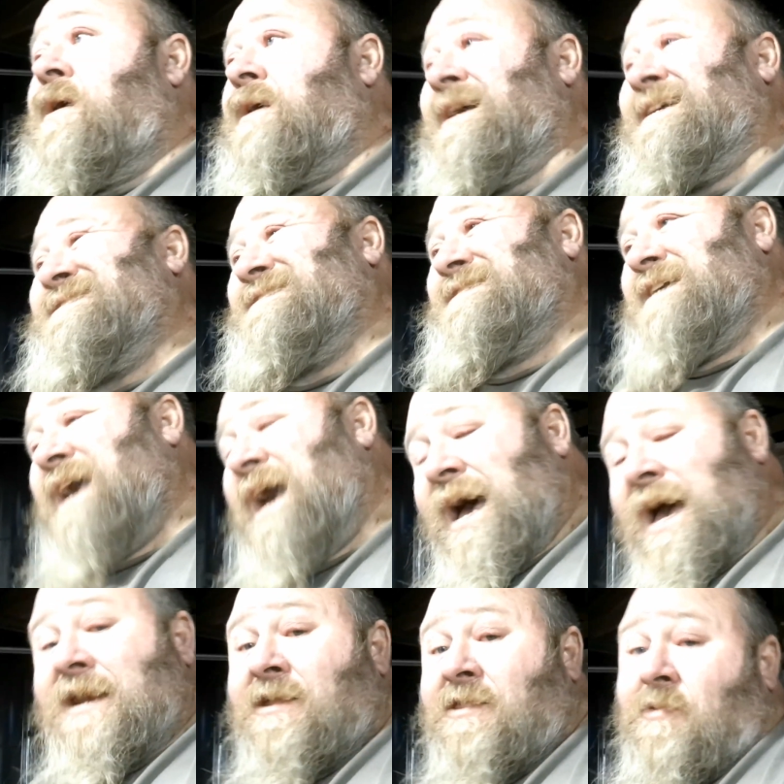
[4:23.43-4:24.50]
That's
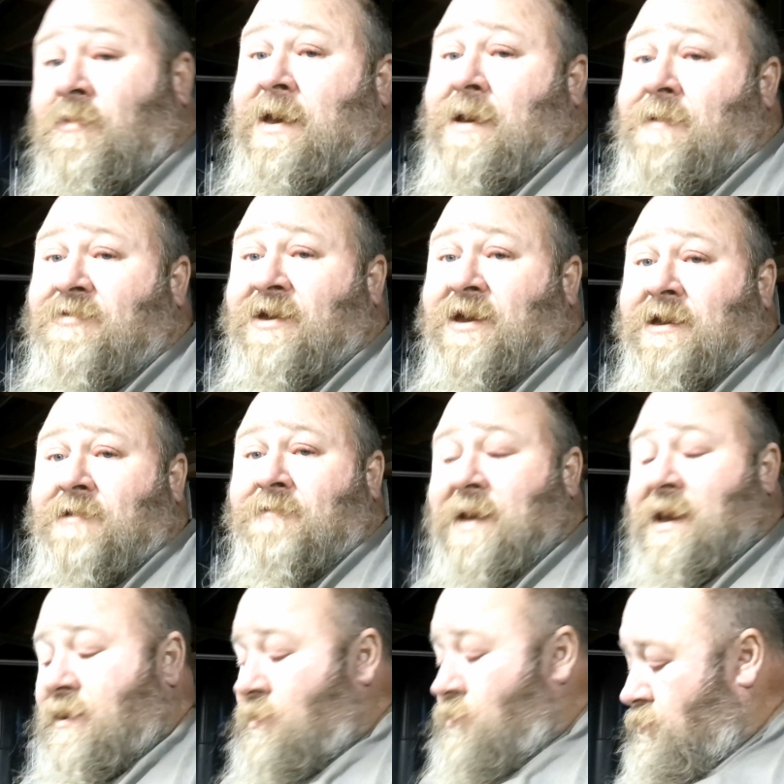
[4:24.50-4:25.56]
kind of the way I'm thinking
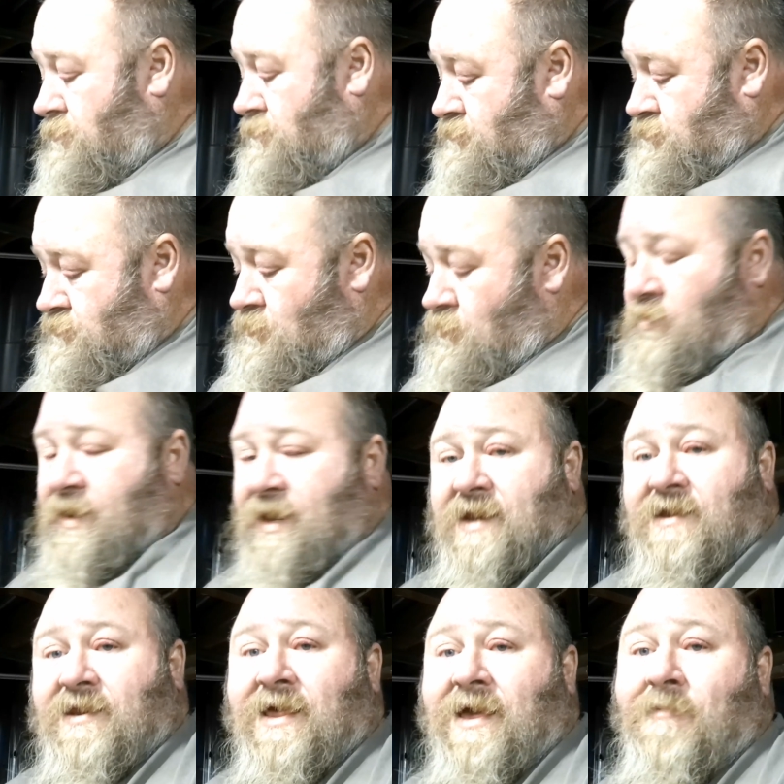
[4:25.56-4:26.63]
about going. We'll get
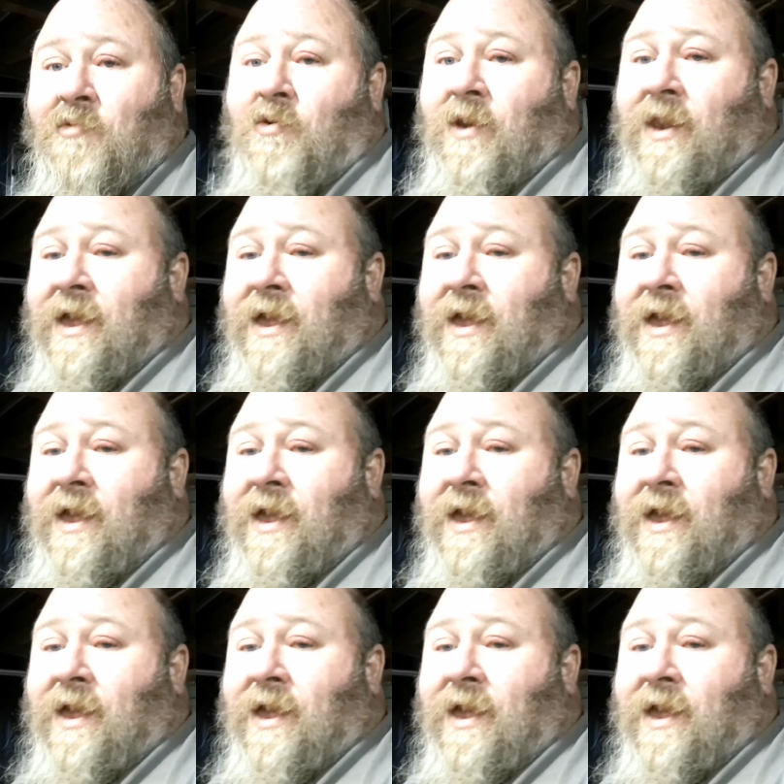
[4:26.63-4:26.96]
into that more